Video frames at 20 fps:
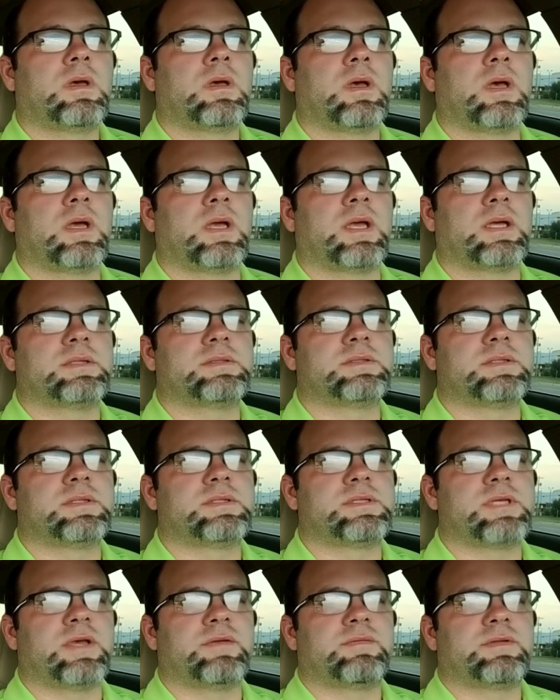I guess
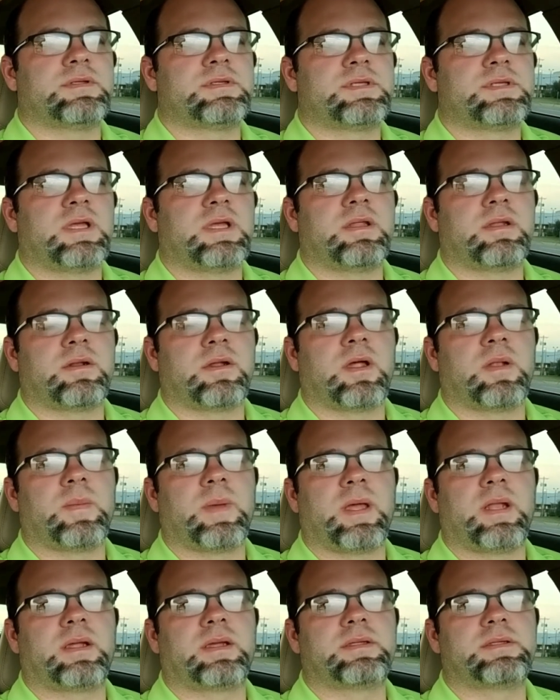it's safe to say that an
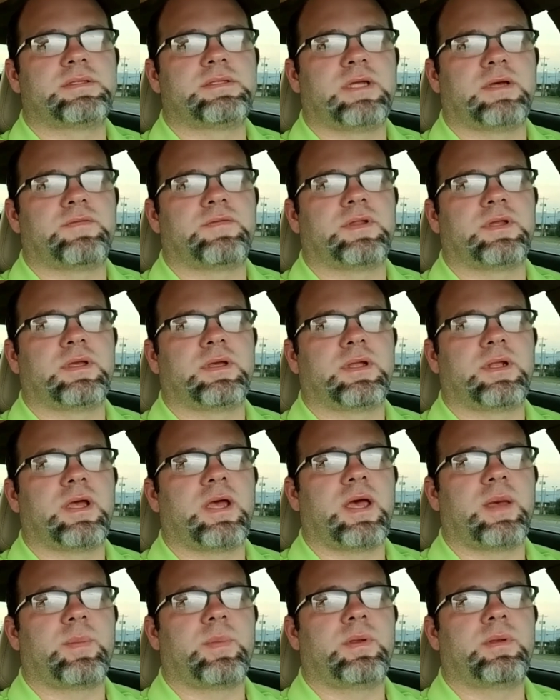automatic is definitely going to
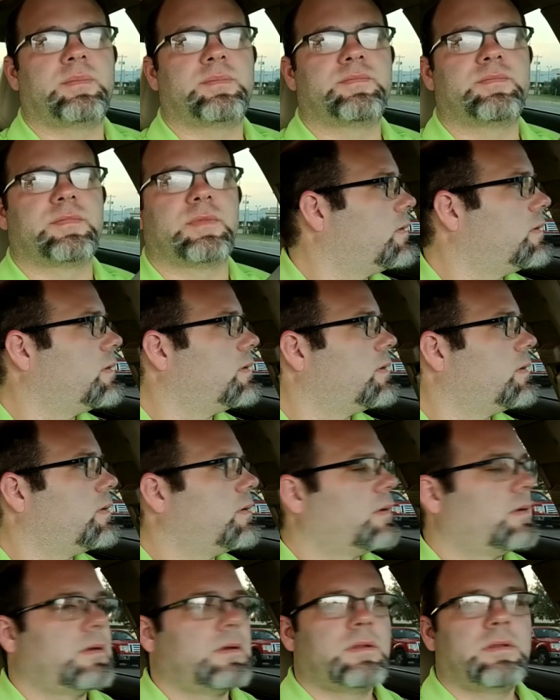happen.
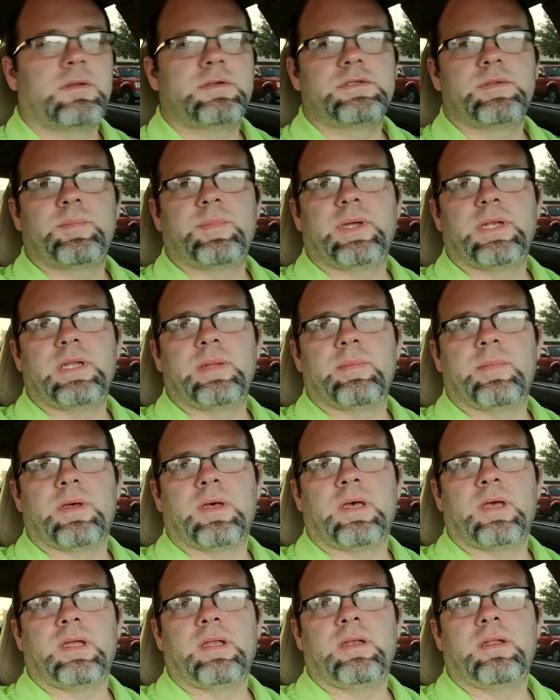There's a buddy of
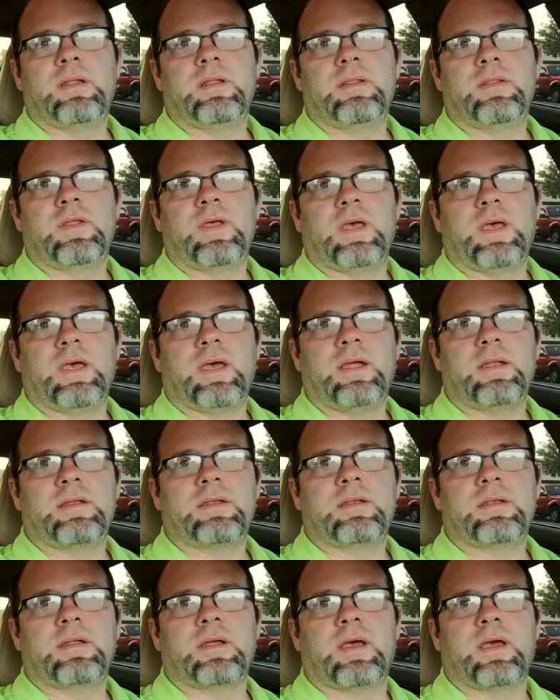mine that
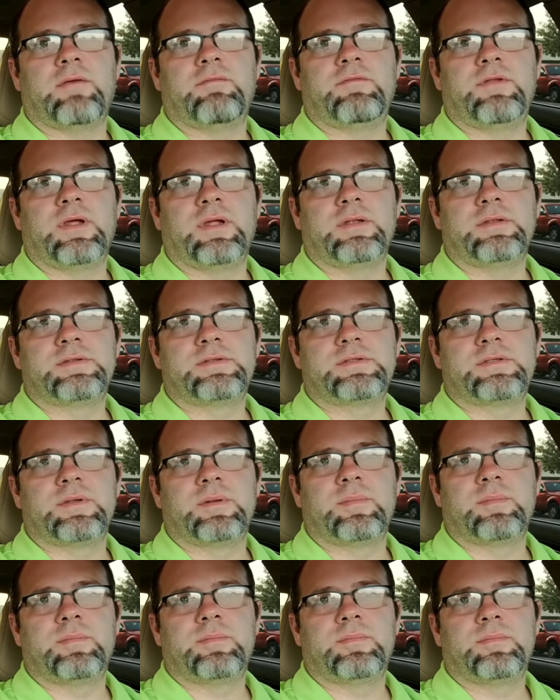I've done
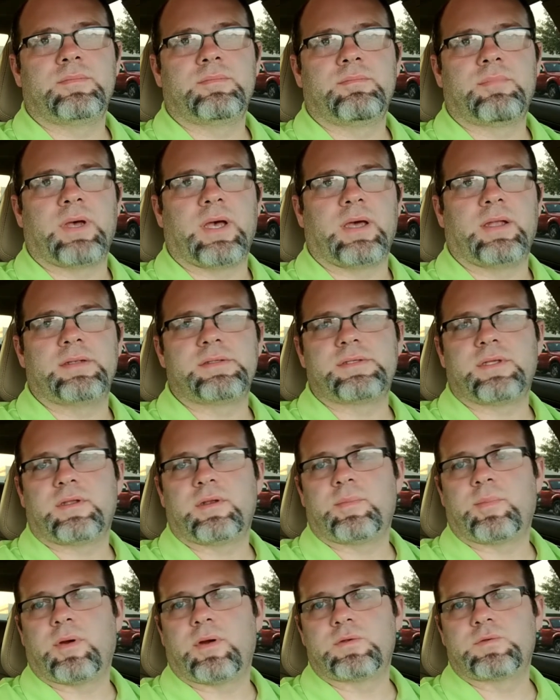some buying and
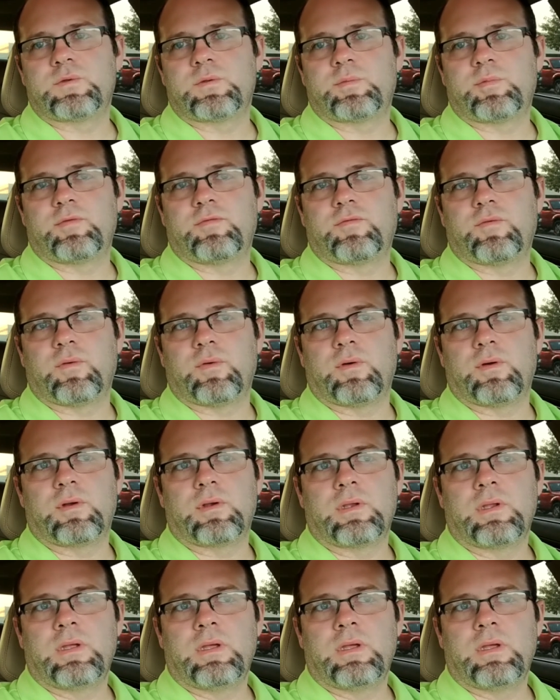selling of parts with before